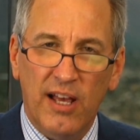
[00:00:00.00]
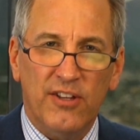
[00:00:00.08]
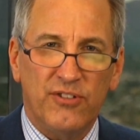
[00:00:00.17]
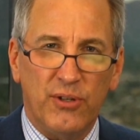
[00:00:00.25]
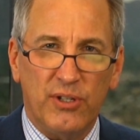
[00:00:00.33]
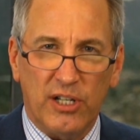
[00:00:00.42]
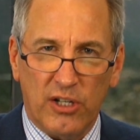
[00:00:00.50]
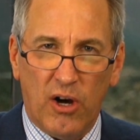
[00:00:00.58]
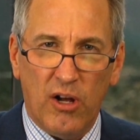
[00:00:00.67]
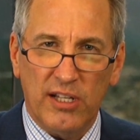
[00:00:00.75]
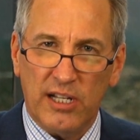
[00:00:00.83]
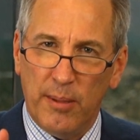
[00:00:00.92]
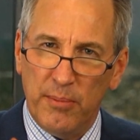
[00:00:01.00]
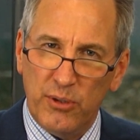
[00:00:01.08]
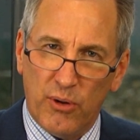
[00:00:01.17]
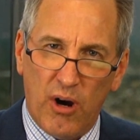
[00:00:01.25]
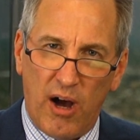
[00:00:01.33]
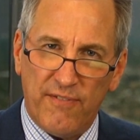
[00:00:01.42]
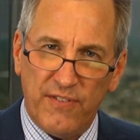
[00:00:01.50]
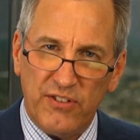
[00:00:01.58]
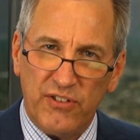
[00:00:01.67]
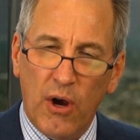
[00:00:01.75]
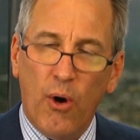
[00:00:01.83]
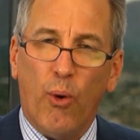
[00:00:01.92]
So you can call and come into our
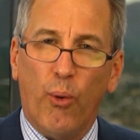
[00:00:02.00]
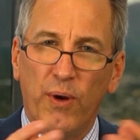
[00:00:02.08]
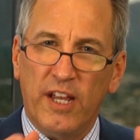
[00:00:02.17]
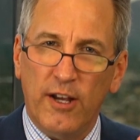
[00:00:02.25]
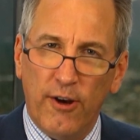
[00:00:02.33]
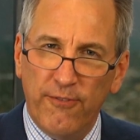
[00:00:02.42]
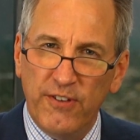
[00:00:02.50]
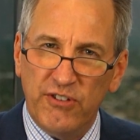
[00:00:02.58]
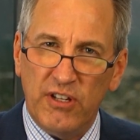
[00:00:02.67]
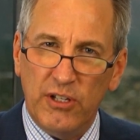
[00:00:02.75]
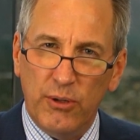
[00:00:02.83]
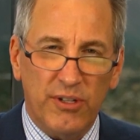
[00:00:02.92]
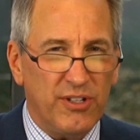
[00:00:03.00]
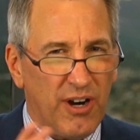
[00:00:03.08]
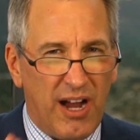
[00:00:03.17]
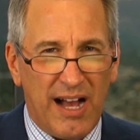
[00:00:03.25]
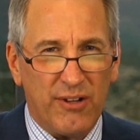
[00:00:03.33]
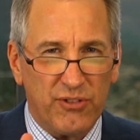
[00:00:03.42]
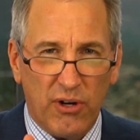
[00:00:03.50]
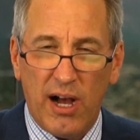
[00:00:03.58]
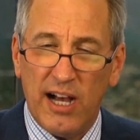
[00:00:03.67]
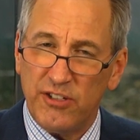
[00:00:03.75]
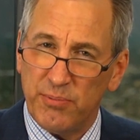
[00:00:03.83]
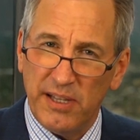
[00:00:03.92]
office, or we can go visit you at your house or
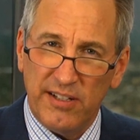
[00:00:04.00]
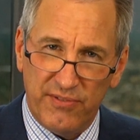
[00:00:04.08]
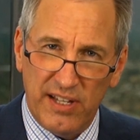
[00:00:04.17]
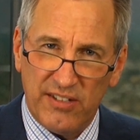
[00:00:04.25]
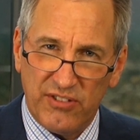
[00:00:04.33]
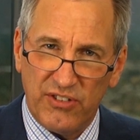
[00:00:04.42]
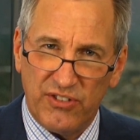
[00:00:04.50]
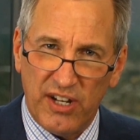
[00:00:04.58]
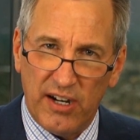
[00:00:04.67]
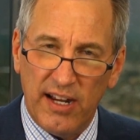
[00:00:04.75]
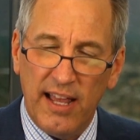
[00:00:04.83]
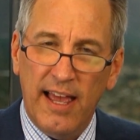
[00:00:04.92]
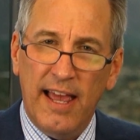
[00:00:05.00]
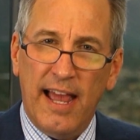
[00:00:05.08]
hospital if necessary,